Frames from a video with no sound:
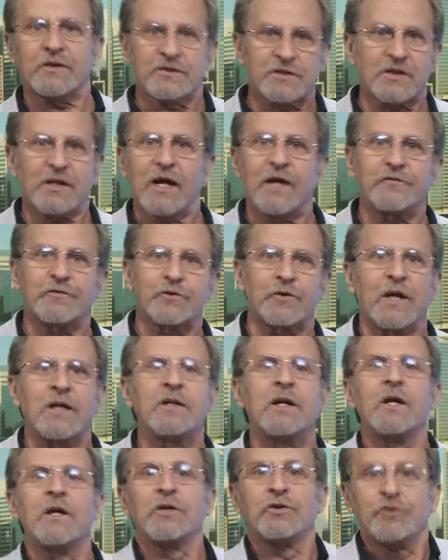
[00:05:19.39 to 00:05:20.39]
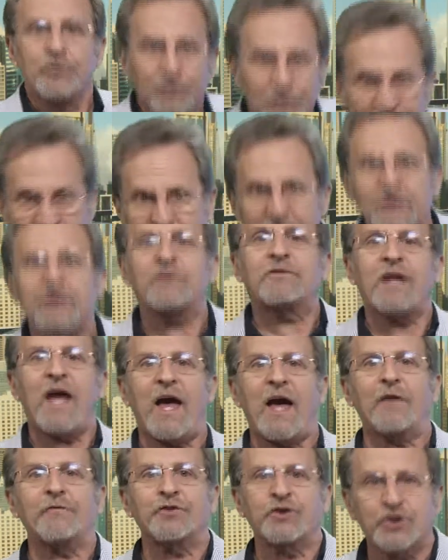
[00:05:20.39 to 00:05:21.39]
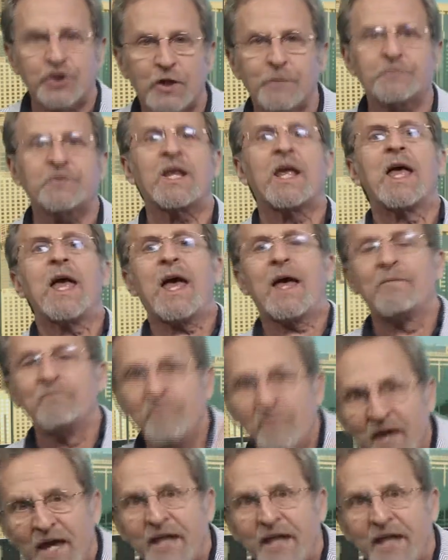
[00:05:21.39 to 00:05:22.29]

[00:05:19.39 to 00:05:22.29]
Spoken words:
the slave trade, you needed to have ships, and